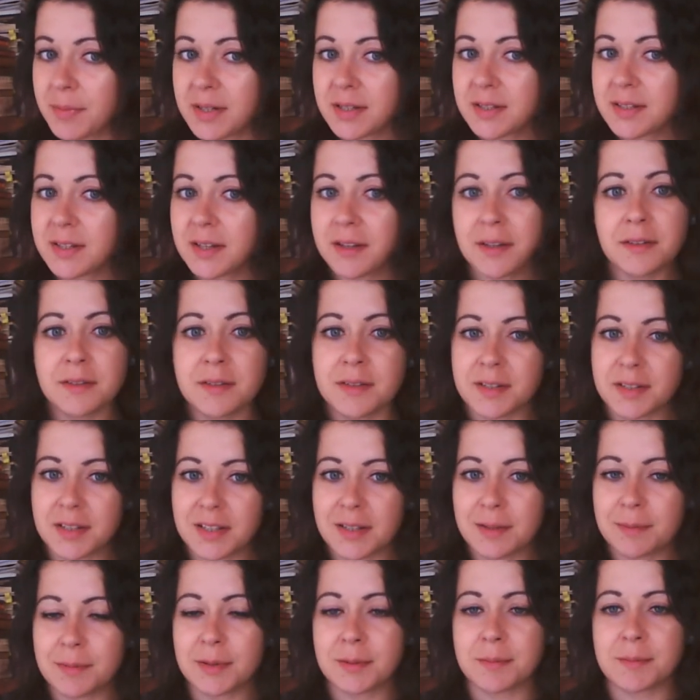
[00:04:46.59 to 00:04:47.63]
and down to
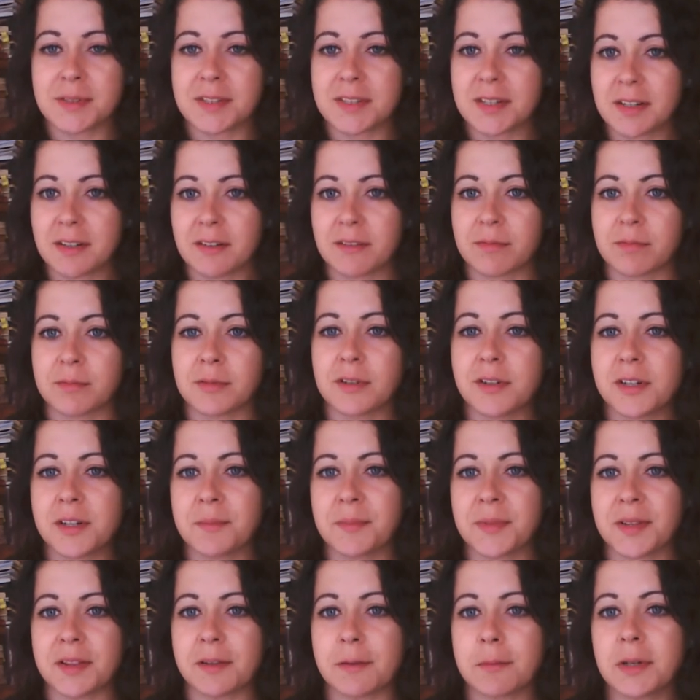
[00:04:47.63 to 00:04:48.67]
keep himself warm
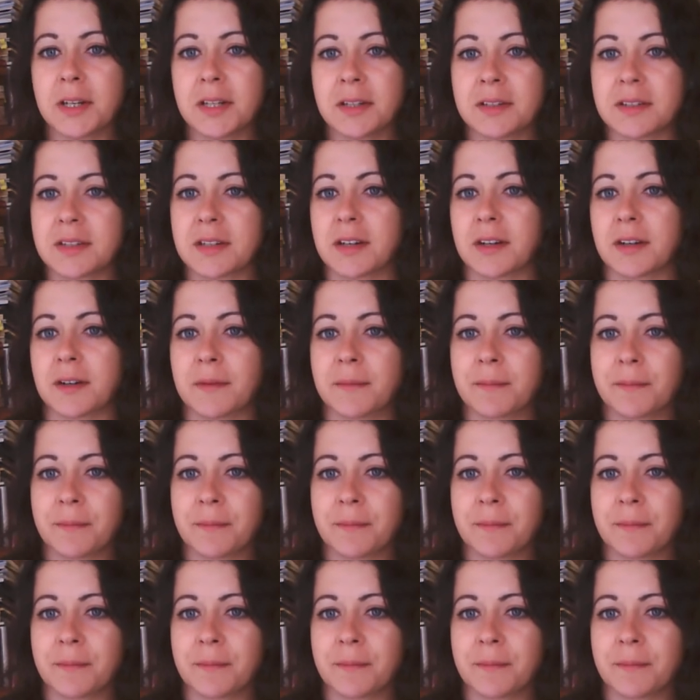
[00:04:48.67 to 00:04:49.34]
in the winter.